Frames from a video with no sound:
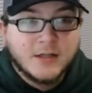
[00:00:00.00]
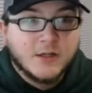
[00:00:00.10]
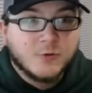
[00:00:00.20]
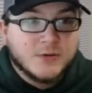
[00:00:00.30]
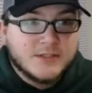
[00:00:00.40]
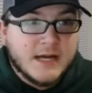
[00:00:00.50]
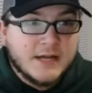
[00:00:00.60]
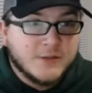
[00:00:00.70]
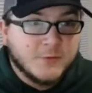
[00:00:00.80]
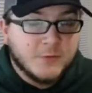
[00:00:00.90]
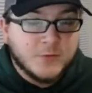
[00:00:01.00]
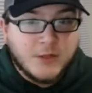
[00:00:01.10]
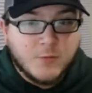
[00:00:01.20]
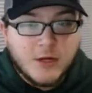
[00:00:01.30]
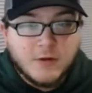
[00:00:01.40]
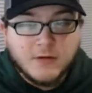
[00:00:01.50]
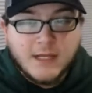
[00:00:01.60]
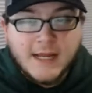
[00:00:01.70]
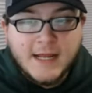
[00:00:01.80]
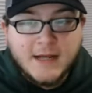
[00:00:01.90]
was not doing really well.
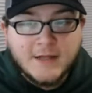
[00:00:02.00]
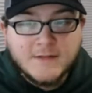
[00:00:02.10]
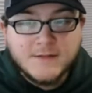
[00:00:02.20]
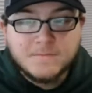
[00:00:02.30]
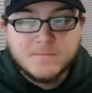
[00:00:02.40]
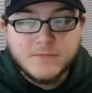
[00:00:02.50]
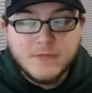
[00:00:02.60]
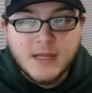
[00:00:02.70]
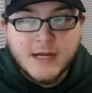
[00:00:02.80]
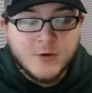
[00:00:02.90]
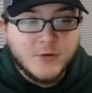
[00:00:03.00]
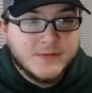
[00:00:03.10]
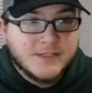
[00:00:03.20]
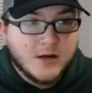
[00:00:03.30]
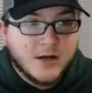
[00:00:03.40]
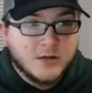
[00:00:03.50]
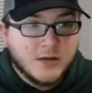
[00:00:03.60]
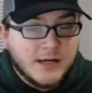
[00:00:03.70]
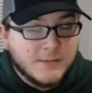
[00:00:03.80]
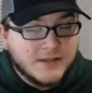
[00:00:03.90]
And I know we've been talking a
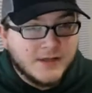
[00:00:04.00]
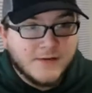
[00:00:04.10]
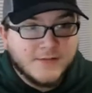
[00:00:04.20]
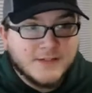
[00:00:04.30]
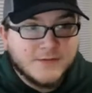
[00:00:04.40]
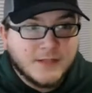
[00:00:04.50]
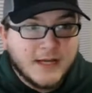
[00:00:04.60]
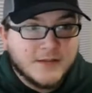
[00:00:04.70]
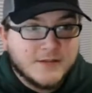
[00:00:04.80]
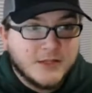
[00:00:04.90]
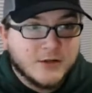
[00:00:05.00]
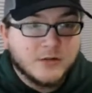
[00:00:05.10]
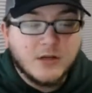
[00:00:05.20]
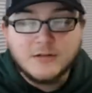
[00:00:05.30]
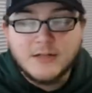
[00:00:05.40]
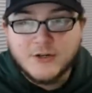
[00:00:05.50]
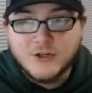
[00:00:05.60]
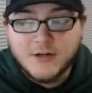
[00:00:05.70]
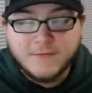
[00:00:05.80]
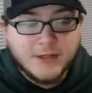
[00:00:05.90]
lot about the offensive line this year, a lot of
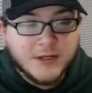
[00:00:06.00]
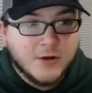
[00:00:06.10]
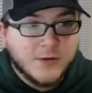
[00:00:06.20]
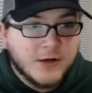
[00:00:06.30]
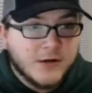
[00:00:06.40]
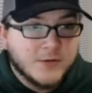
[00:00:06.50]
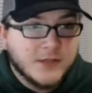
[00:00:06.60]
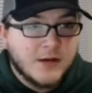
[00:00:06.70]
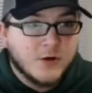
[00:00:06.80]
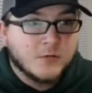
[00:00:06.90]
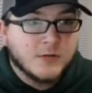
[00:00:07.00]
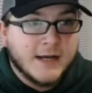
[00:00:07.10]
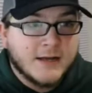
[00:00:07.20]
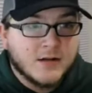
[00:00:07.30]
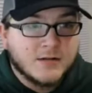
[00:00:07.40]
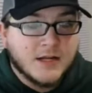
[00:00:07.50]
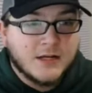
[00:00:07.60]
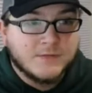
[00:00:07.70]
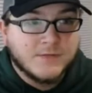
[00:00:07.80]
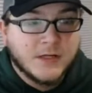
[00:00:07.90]
shuffling going on with that O-line, a lot
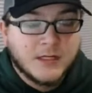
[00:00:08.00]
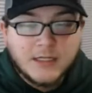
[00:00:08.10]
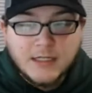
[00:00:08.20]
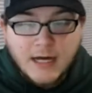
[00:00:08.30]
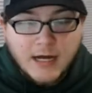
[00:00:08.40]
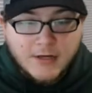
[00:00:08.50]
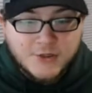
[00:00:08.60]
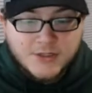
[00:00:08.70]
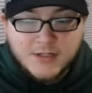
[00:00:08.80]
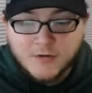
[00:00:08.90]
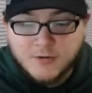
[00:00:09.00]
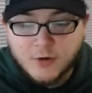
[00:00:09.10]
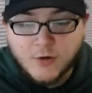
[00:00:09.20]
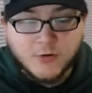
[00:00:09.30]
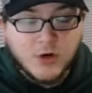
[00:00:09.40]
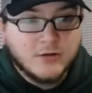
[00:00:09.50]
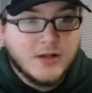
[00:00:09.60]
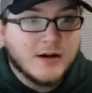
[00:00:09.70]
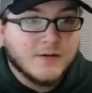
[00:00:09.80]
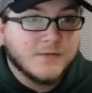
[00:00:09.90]
of just an overall
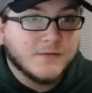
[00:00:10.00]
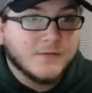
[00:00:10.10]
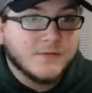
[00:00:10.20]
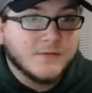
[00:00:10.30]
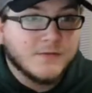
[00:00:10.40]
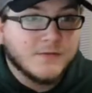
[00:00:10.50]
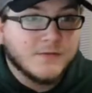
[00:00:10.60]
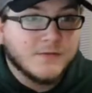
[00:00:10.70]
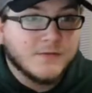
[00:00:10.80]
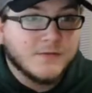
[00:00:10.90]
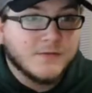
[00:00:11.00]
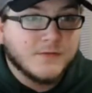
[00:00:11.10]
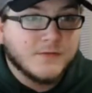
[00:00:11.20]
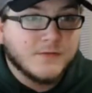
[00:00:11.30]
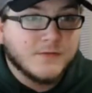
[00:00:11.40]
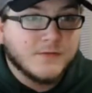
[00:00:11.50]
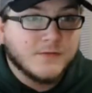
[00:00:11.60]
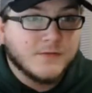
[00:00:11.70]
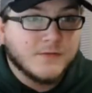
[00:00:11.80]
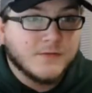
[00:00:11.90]
lack of health with that
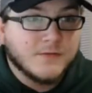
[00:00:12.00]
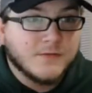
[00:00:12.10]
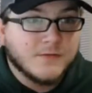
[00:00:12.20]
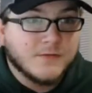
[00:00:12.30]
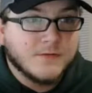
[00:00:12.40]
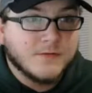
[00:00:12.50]
offensive line.